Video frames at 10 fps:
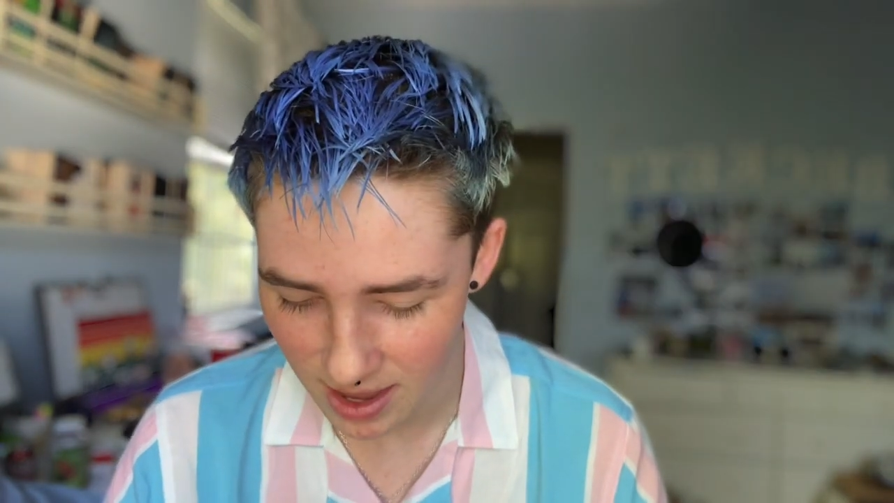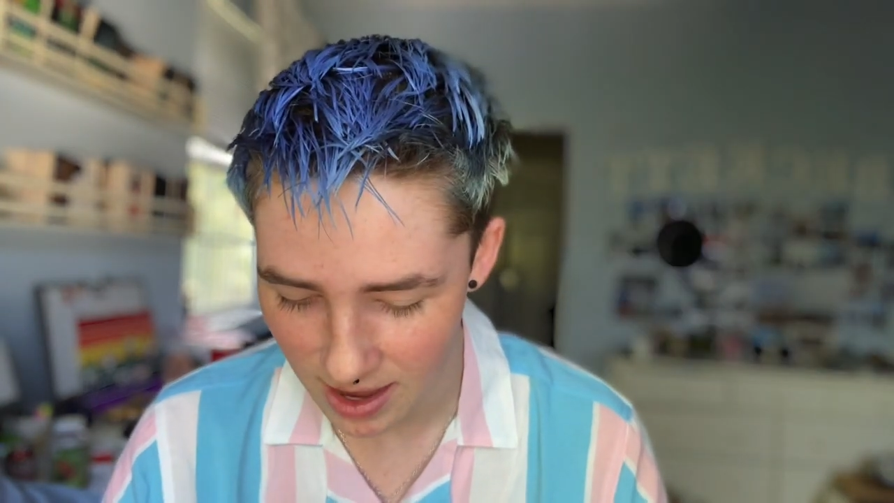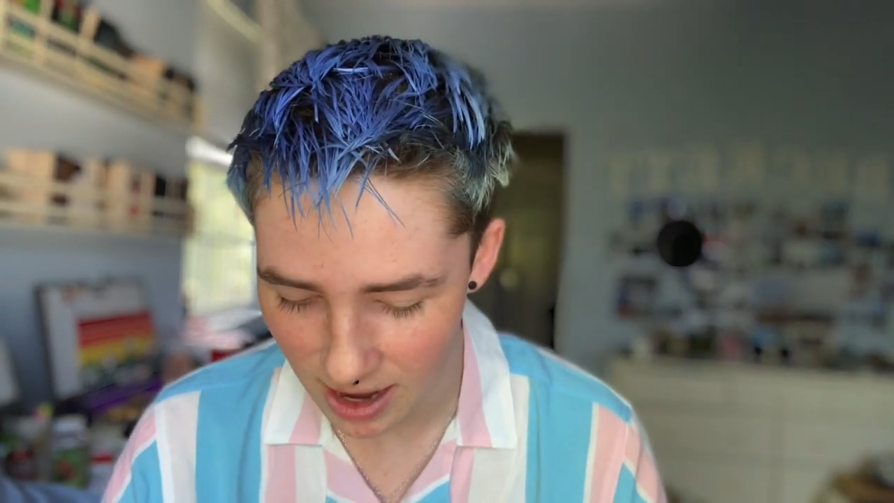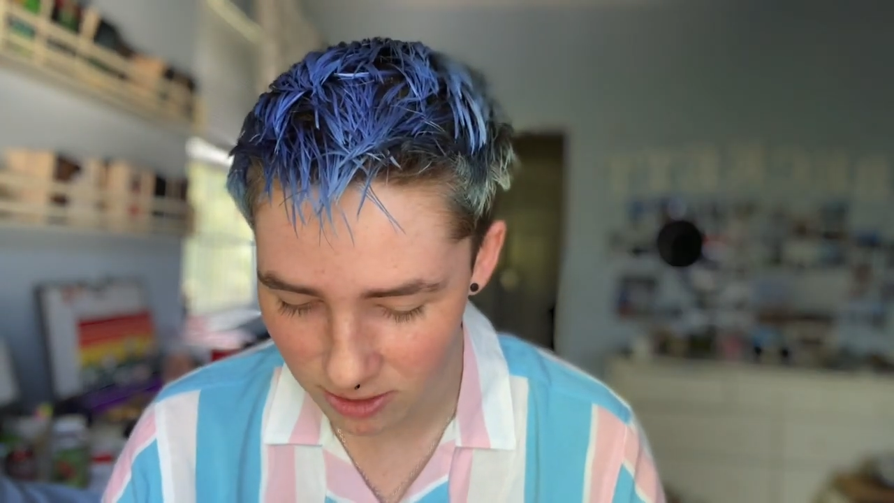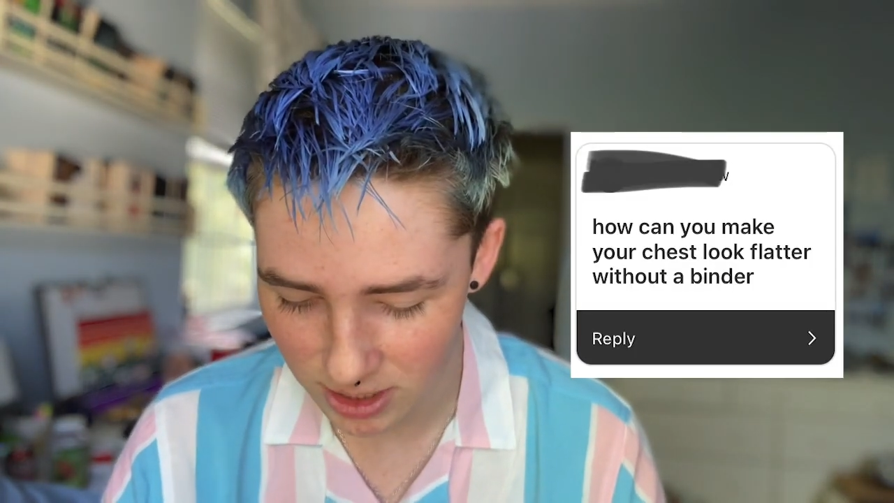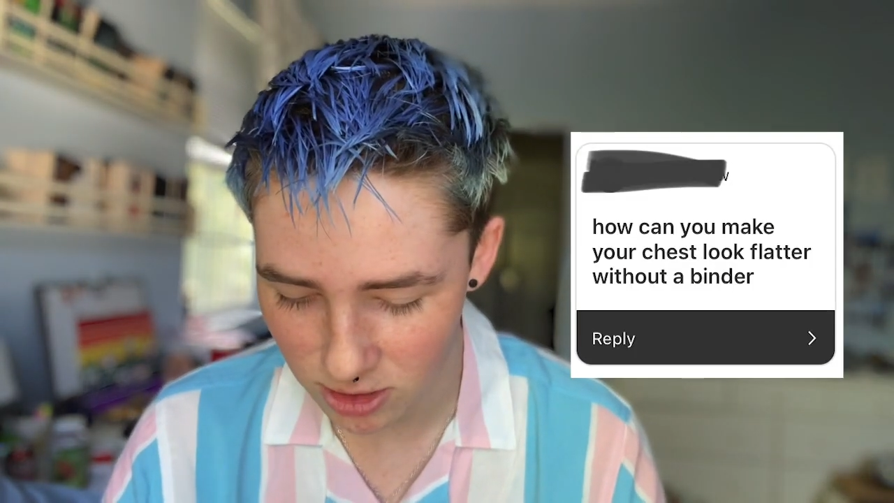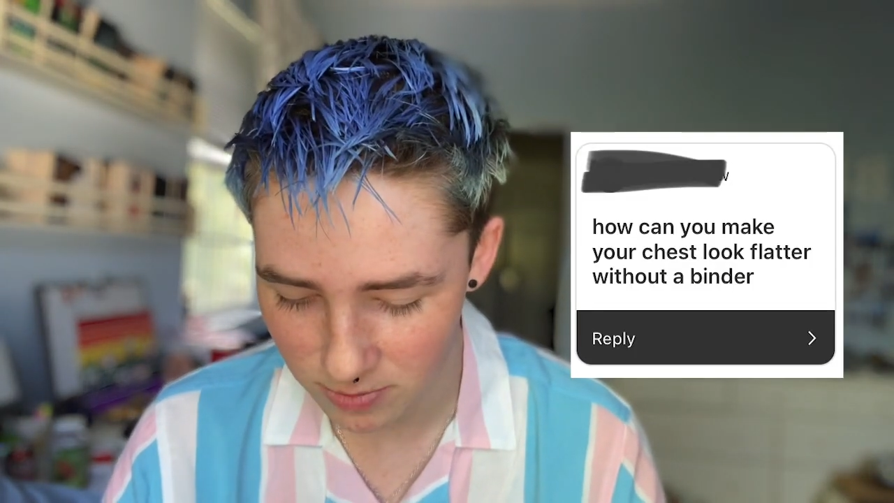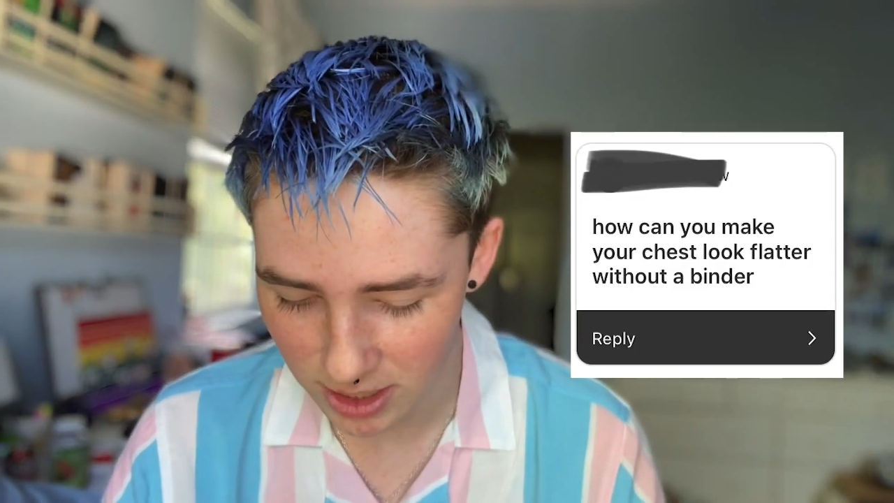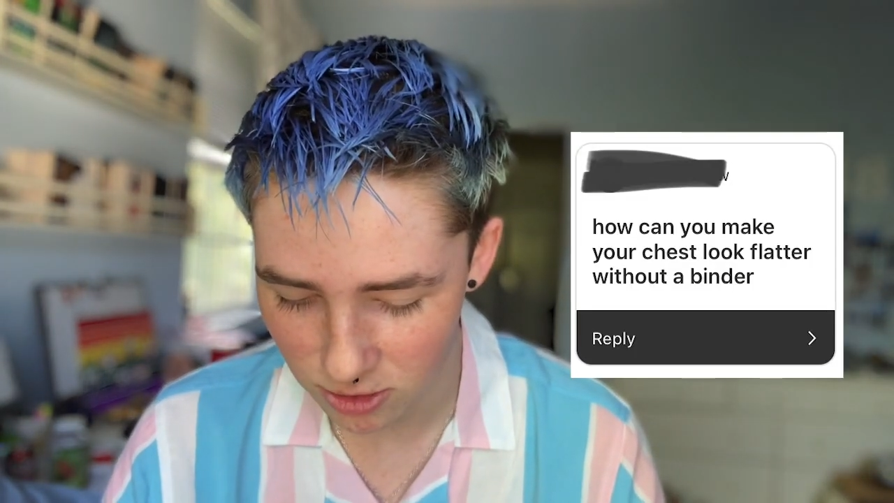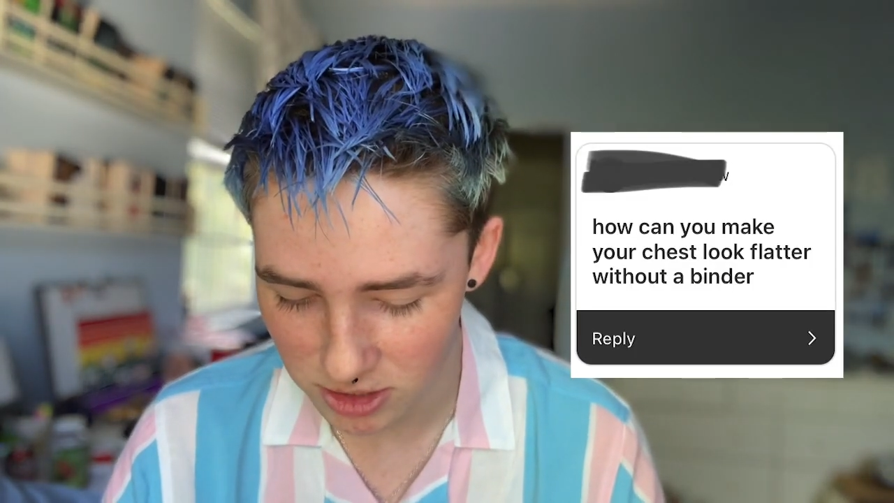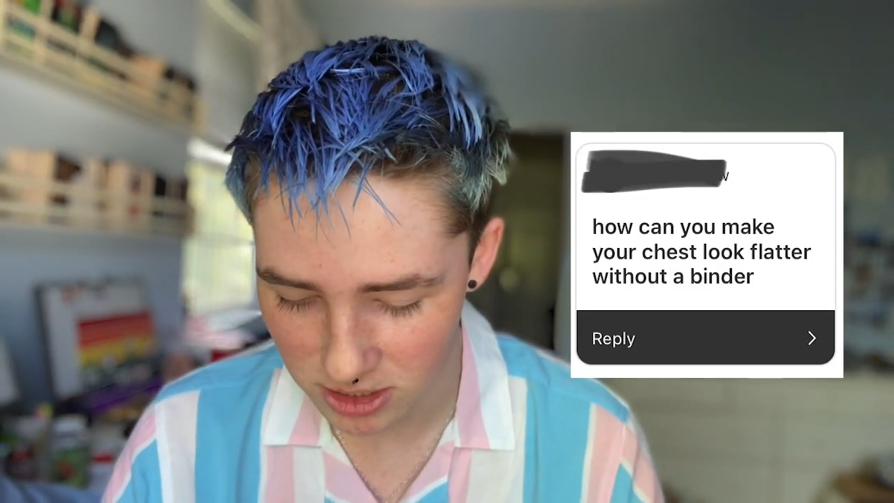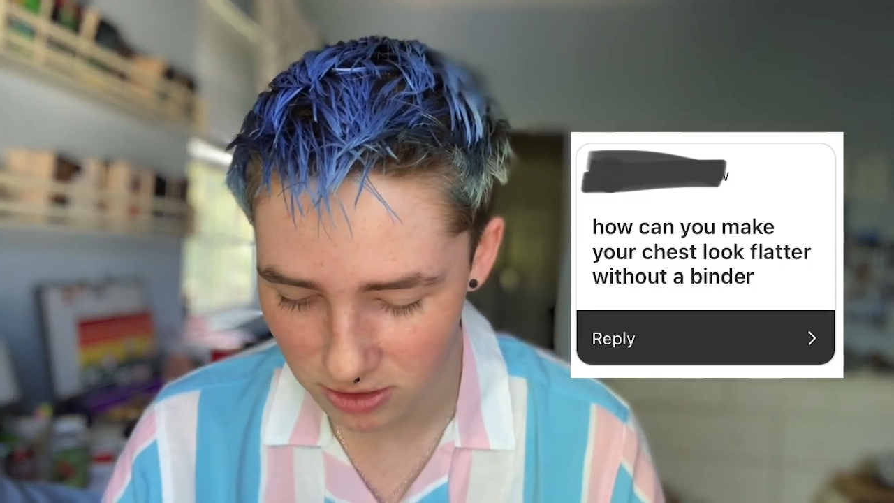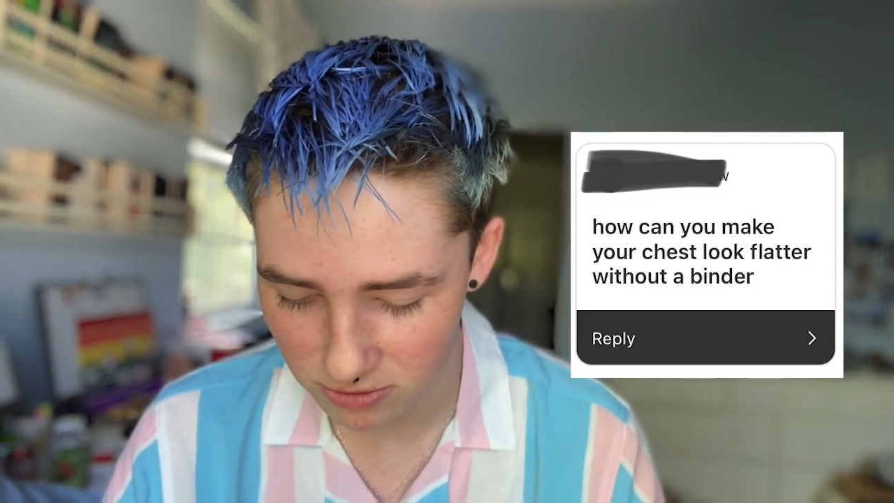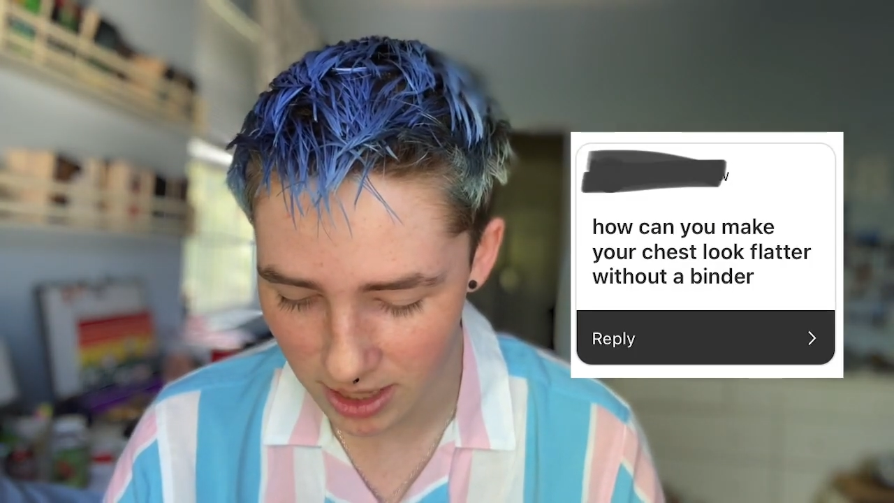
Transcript: How can you make your chest look